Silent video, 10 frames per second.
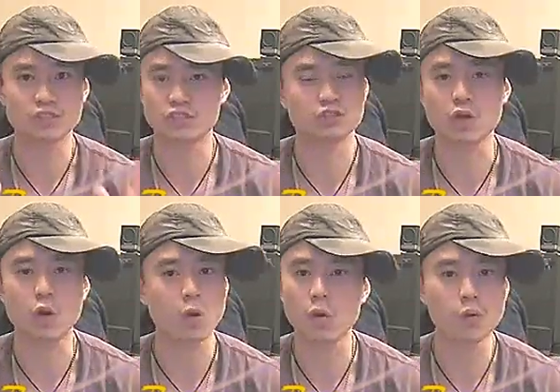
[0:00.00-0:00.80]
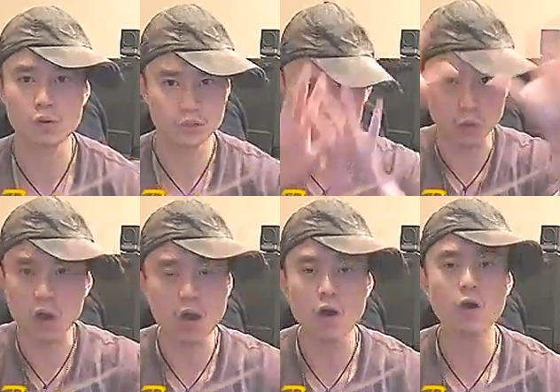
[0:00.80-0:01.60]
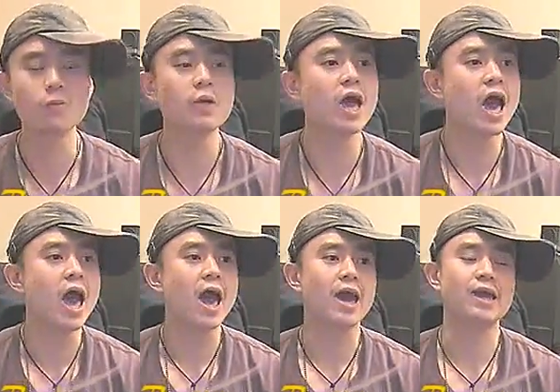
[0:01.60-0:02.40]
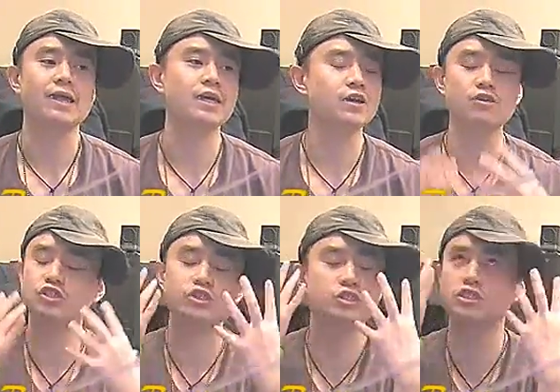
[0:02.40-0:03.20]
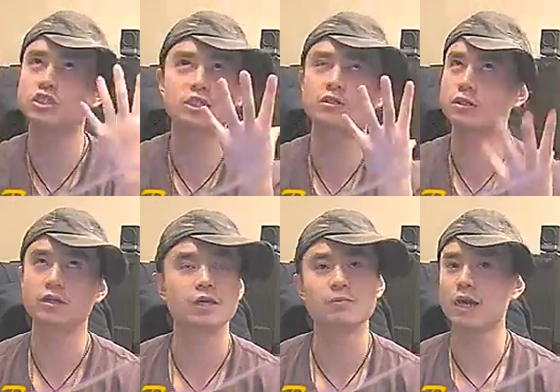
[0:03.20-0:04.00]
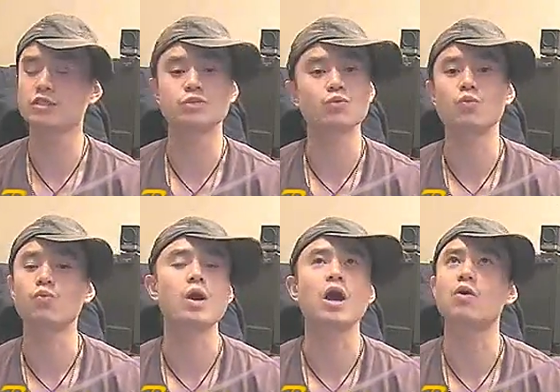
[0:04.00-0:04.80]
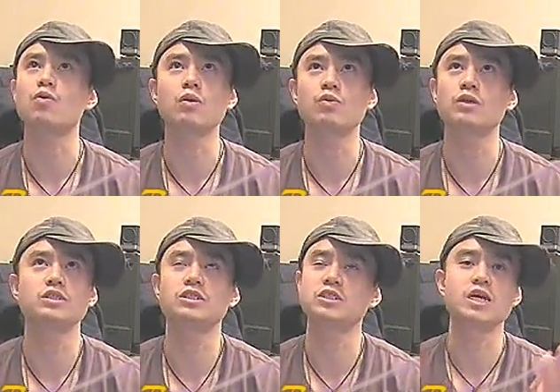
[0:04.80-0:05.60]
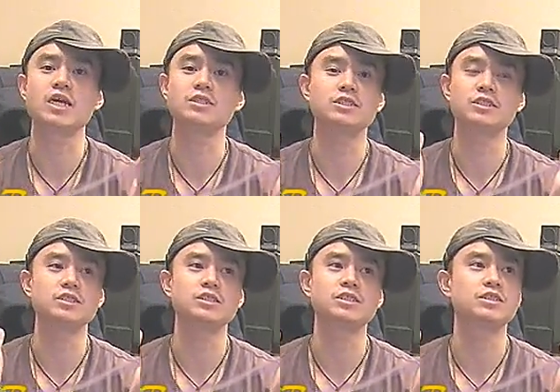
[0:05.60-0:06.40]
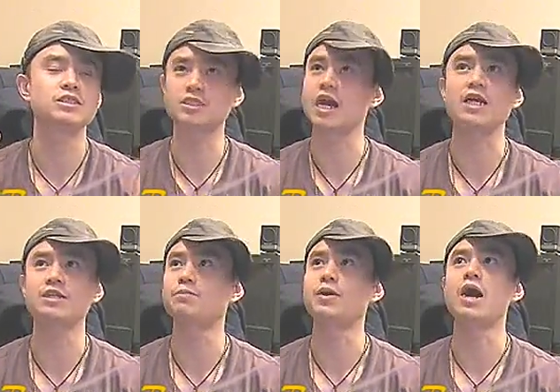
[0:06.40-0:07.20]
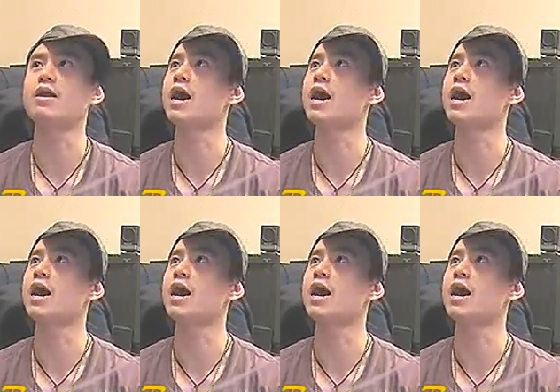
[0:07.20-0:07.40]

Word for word: just totally wrong. And here she's sitting there, imagine, wow, what what is this guy? Is this this guy gonna bow